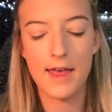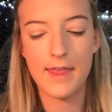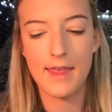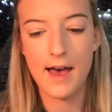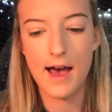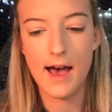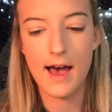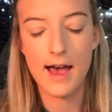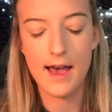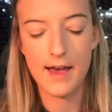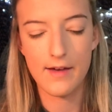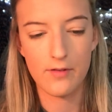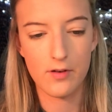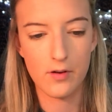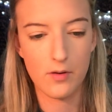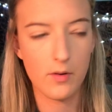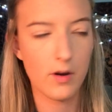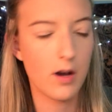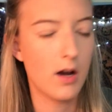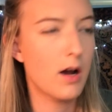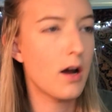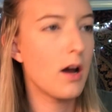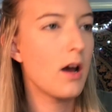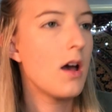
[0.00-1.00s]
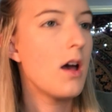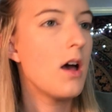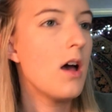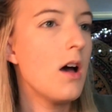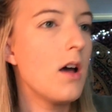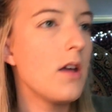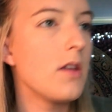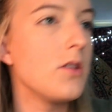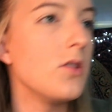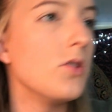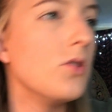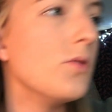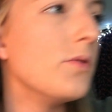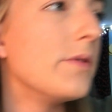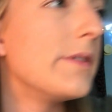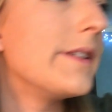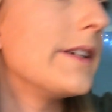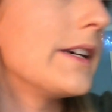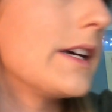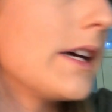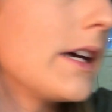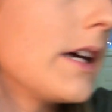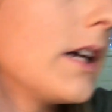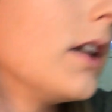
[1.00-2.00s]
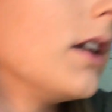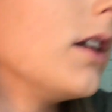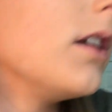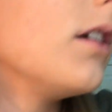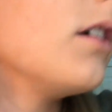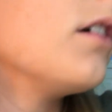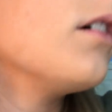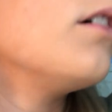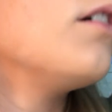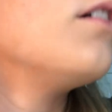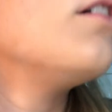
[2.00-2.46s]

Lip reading: that everywhere using